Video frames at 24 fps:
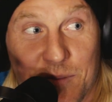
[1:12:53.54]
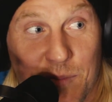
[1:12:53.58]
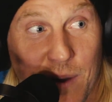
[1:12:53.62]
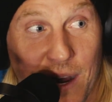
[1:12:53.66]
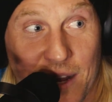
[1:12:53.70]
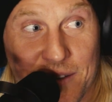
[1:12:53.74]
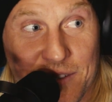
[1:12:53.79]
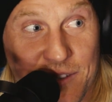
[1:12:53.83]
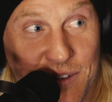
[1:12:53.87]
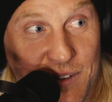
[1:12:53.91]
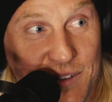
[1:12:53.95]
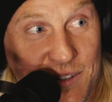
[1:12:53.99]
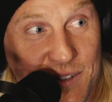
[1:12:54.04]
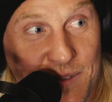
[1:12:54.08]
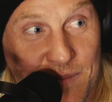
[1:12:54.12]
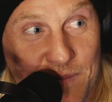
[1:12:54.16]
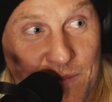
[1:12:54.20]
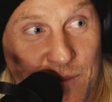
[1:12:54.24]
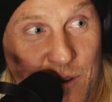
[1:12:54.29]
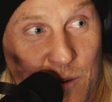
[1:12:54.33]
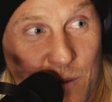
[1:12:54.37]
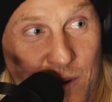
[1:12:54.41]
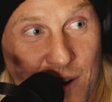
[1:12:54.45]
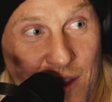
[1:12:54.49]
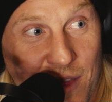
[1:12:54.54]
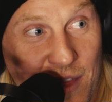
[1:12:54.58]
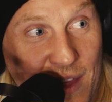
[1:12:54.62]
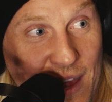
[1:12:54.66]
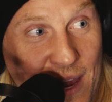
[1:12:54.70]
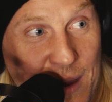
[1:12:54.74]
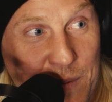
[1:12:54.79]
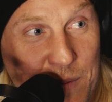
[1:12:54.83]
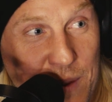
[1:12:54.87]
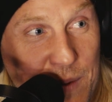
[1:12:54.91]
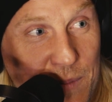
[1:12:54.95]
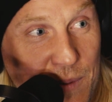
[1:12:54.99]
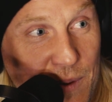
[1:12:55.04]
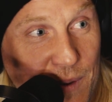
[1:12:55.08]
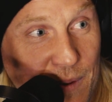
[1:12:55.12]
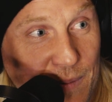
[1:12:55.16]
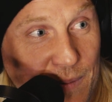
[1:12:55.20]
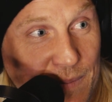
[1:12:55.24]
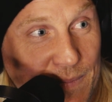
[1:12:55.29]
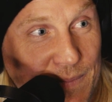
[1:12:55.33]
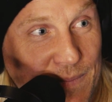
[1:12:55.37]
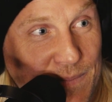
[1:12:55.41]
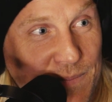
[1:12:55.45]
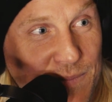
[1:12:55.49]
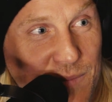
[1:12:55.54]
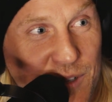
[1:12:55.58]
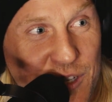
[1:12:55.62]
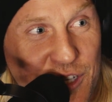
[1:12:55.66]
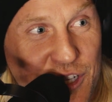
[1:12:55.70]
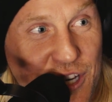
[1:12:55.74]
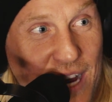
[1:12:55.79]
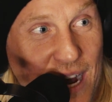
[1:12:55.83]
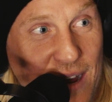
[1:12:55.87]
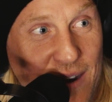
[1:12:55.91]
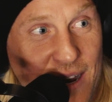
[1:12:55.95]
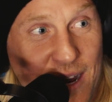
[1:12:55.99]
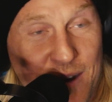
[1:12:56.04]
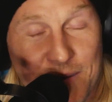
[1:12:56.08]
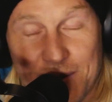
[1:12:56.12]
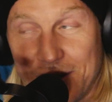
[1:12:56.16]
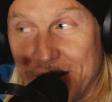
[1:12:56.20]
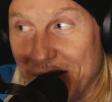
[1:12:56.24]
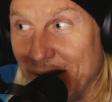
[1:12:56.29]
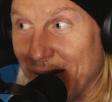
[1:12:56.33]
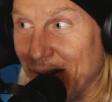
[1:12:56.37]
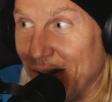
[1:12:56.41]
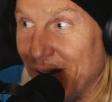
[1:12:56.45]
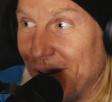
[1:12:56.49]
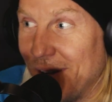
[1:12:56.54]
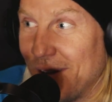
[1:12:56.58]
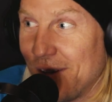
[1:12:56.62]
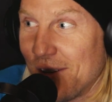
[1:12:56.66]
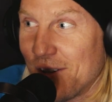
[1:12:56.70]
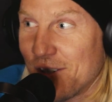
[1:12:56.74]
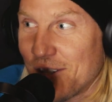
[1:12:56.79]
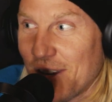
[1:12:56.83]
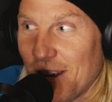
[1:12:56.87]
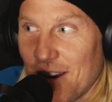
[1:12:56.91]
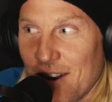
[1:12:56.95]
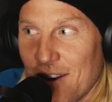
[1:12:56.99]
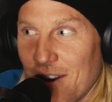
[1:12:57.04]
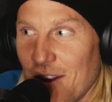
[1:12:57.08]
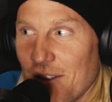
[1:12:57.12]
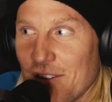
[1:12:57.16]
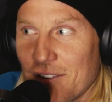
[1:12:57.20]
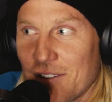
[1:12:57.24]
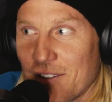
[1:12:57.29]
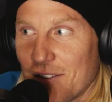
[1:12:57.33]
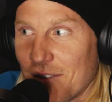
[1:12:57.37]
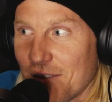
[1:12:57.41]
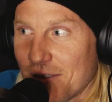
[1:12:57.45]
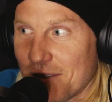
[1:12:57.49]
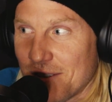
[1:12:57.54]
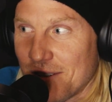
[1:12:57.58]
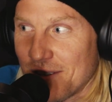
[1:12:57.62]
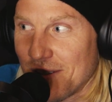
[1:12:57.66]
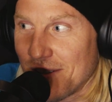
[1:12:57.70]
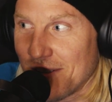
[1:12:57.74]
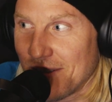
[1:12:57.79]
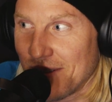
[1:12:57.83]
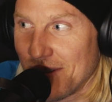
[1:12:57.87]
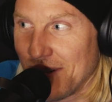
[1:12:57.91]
Sponsors, you want to thank people? Shout outs. Shout out all the girls.